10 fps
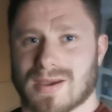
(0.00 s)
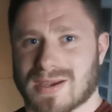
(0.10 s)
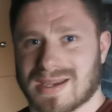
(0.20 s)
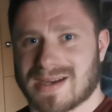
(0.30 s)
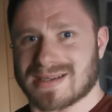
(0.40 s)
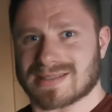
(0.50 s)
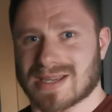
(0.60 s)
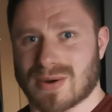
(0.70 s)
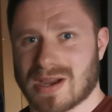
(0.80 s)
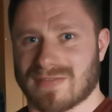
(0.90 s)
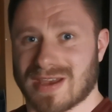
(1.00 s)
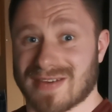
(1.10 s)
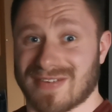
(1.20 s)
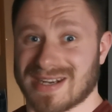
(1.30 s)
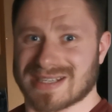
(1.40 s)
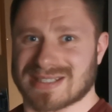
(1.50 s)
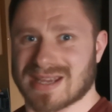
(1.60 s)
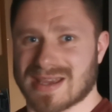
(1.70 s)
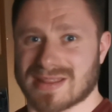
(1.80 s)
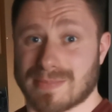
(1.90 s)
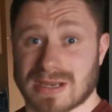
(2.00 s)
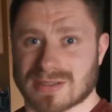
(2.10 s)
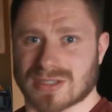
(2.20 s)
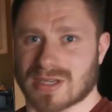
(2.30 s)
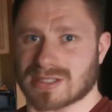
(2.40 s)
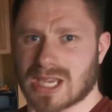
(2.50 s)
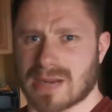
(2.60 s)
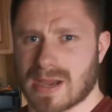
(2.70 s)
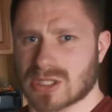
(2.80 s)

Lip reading: Okay guys, so I've finished the bench. It's taken about